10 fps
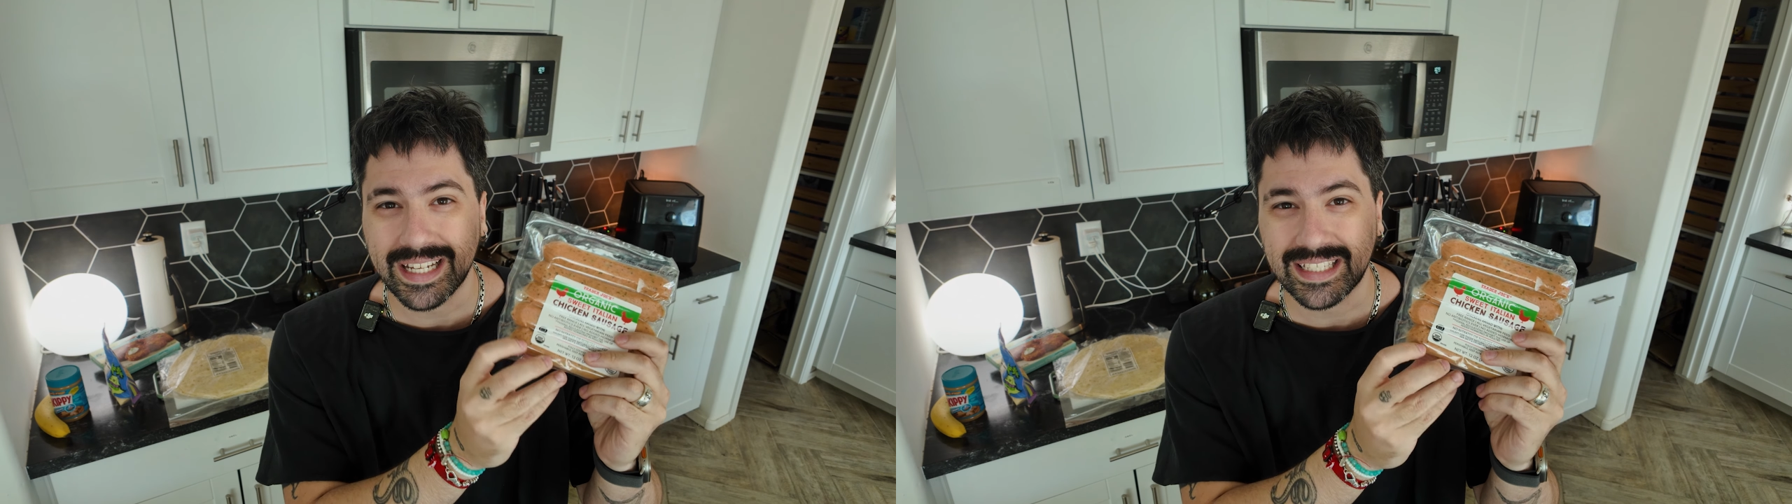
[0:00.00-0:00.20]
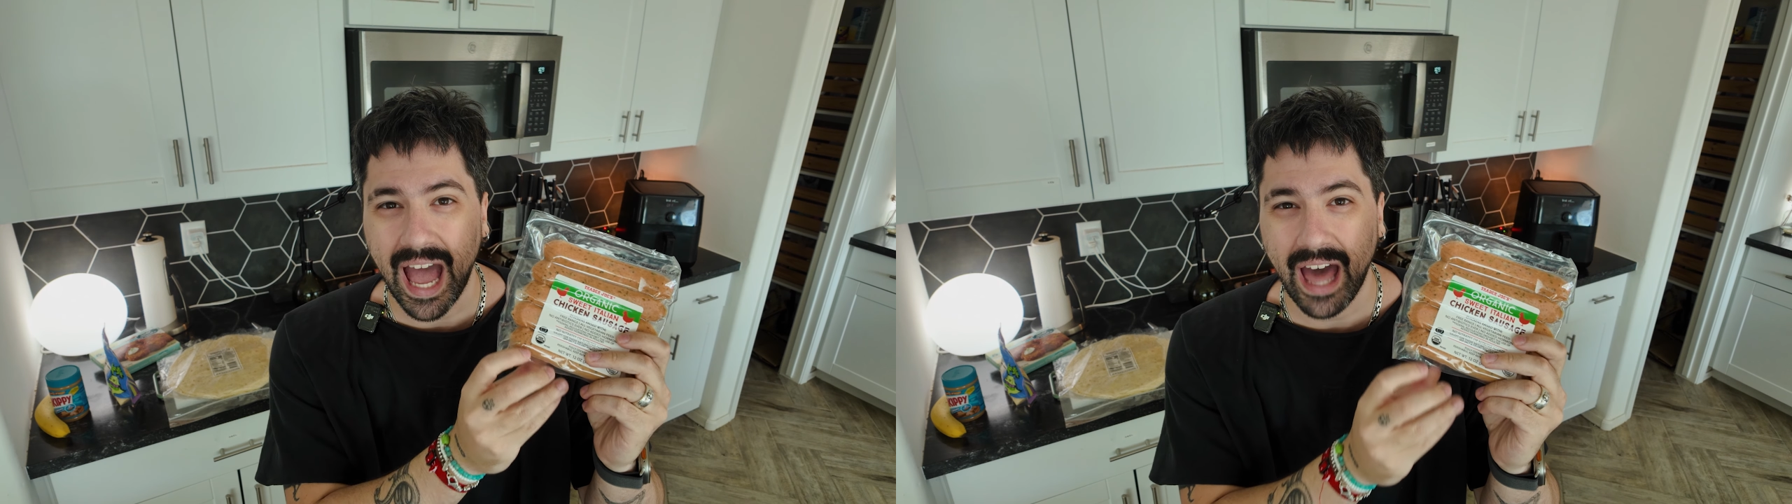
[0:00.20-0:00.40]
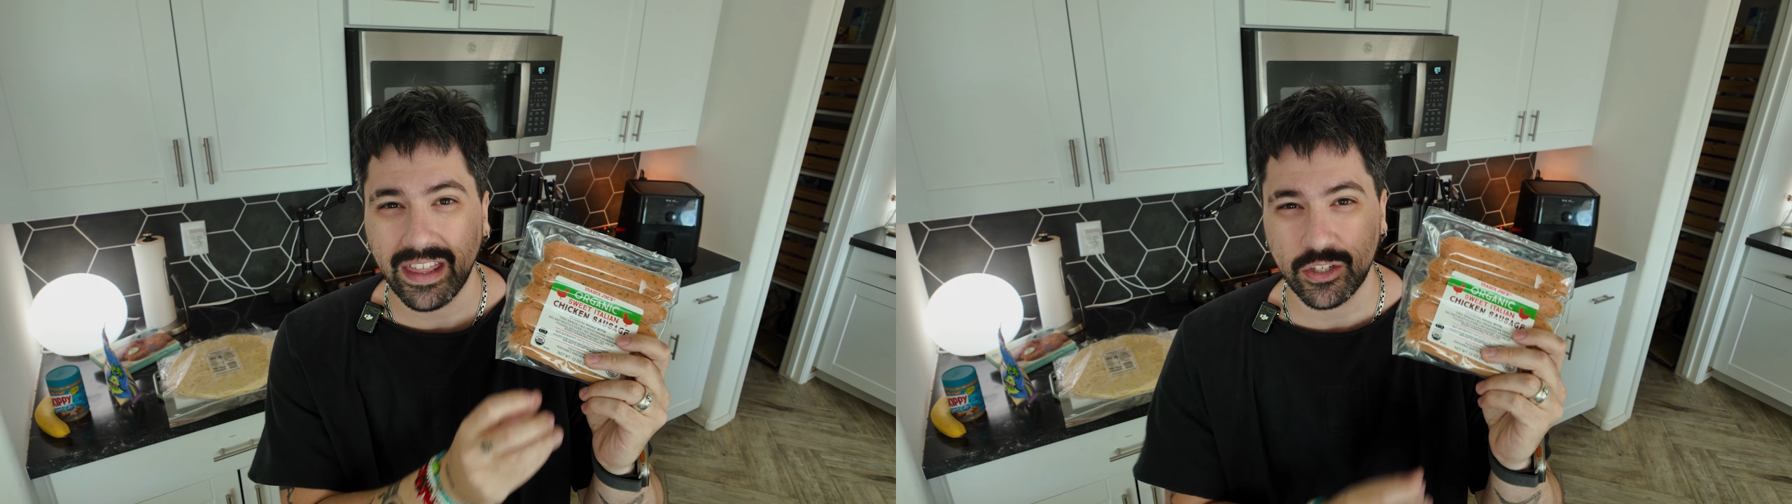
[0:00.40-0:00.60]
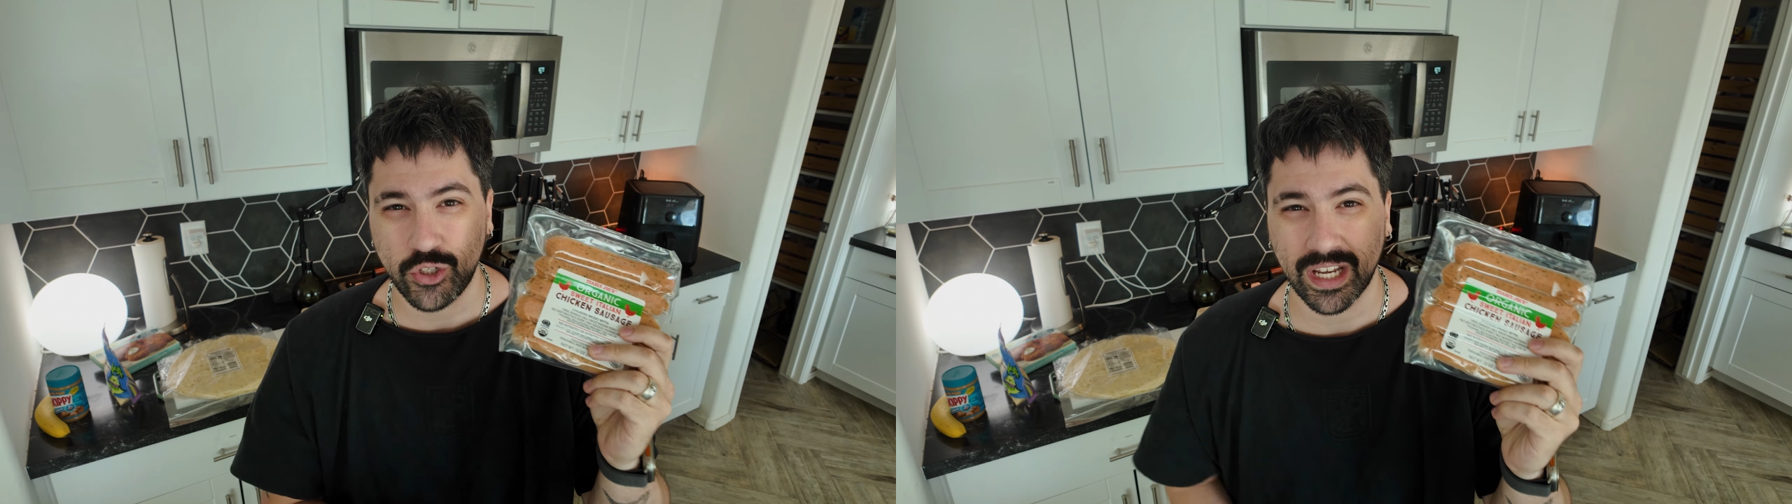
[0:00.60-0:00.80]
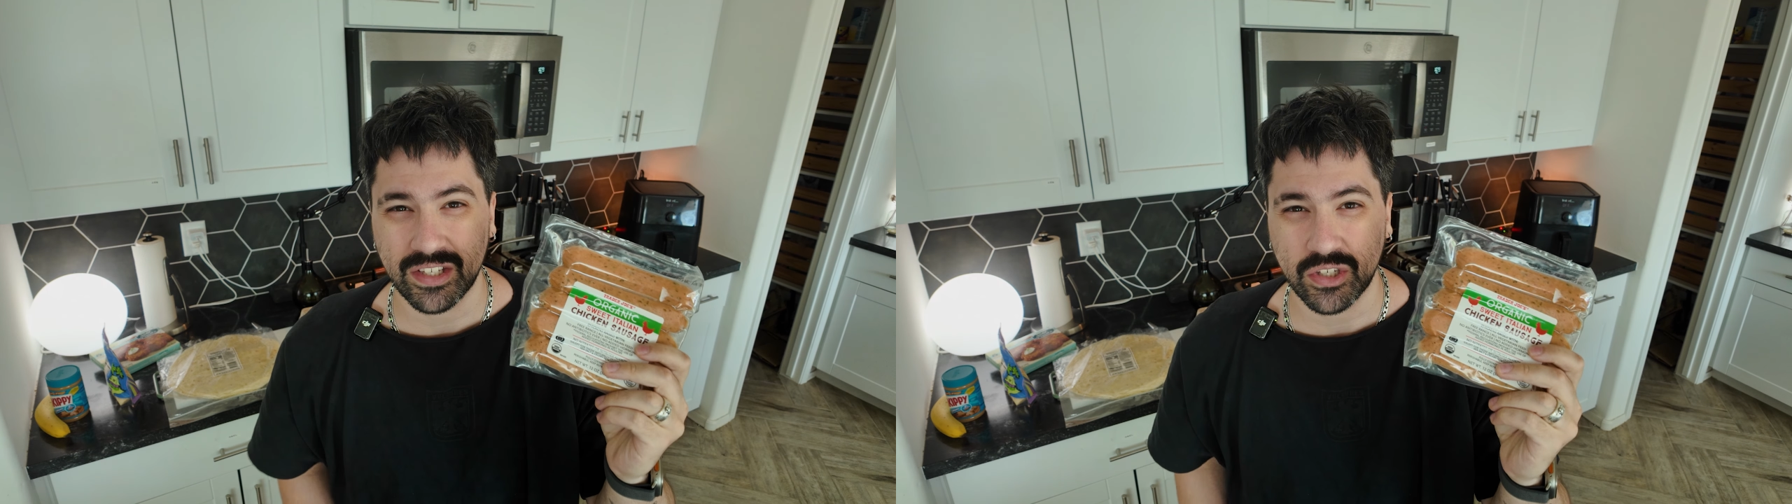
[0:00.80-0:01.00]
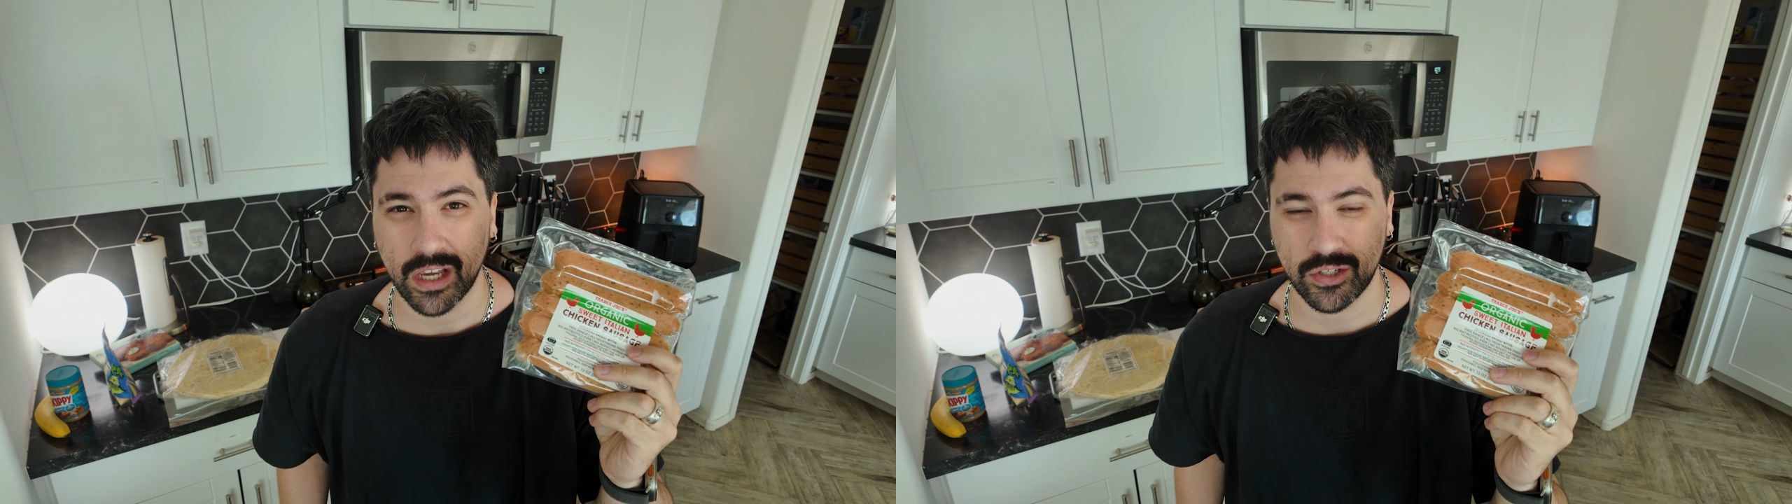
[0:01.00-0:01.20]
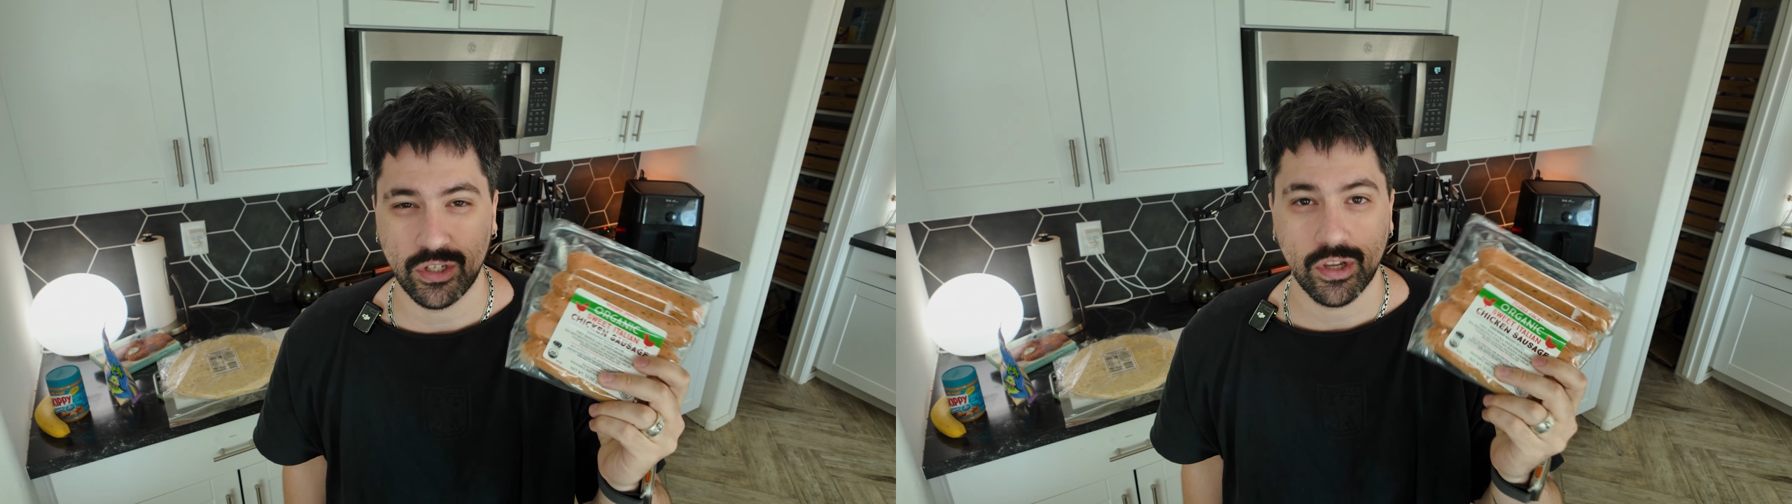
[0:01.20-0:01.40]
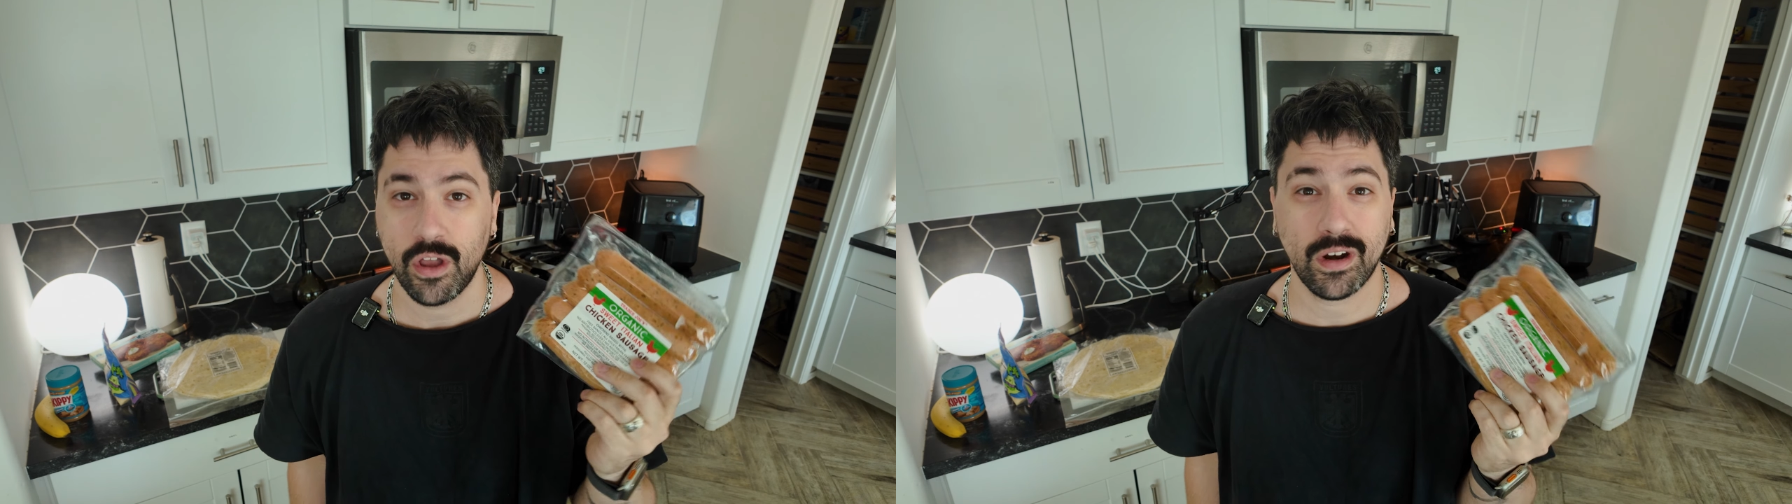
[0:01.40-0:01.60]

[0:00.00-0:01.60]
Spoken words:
Italian chicken sausages.